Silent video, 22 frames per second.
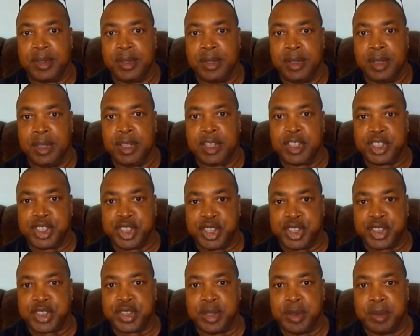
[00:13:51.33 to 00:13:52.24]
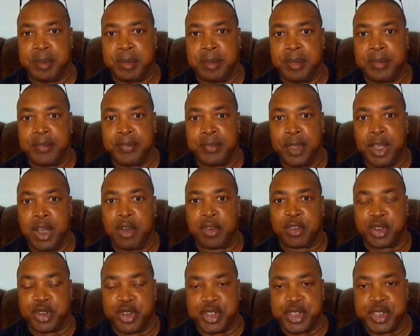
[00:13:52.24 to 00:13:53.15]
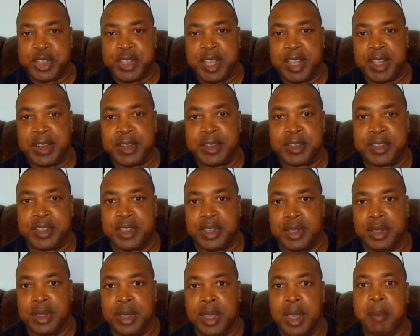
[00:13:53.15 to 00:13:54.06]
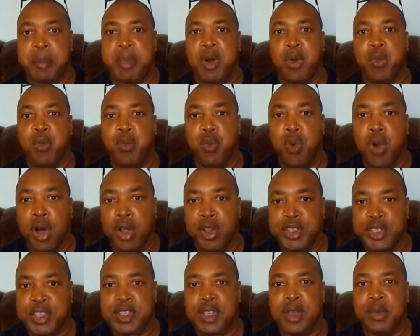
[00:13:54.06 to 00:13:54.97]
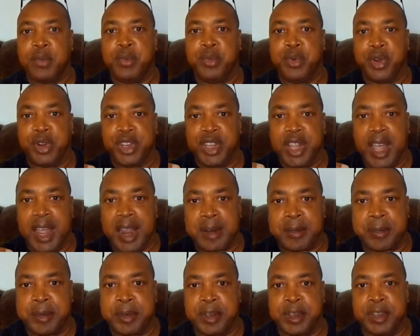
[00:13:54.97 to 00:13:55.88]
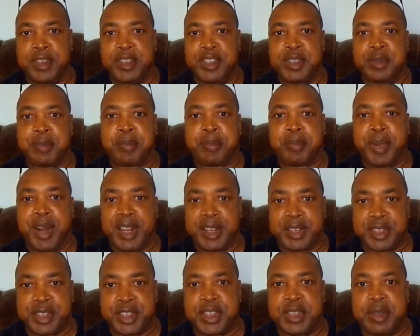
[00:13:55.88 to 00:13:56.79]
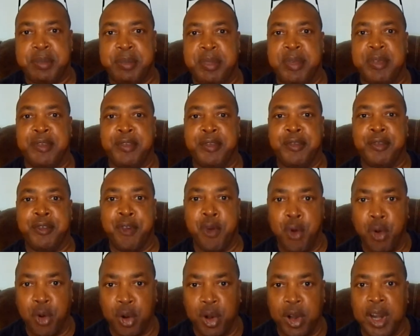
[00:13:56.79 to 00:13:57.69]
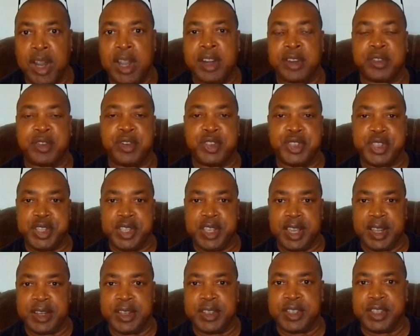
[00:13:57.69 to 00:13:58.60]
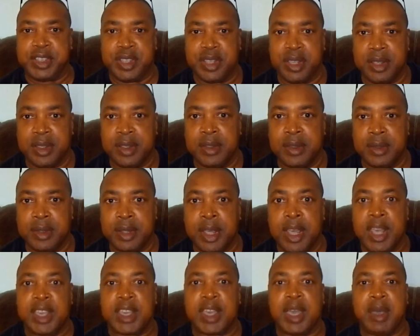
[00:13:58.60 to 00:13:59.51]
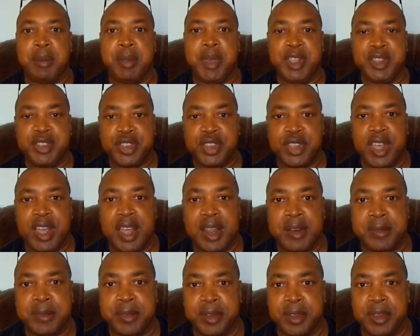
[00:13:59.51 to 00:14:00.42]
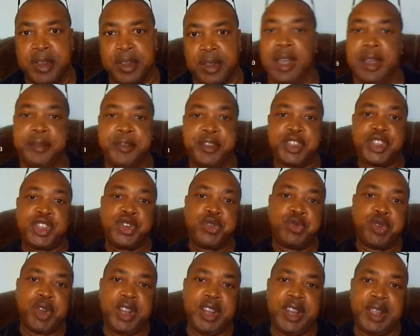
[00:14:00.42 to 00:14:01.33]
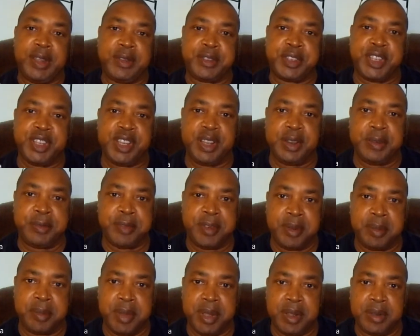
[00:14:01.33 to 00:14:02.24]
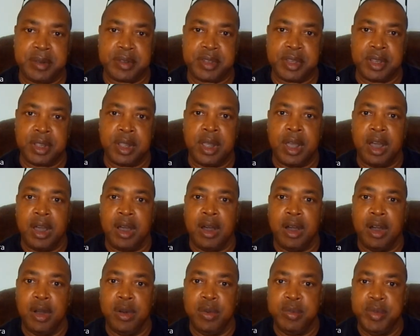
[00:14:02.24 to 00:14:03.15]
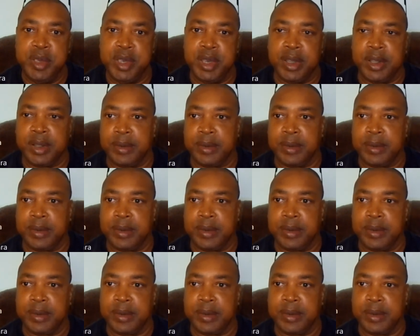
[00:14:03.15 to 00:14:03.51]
system of Christianity. But what were the Africans practicing before Christianity came into Africa? If you turn around now and say anything about Obia,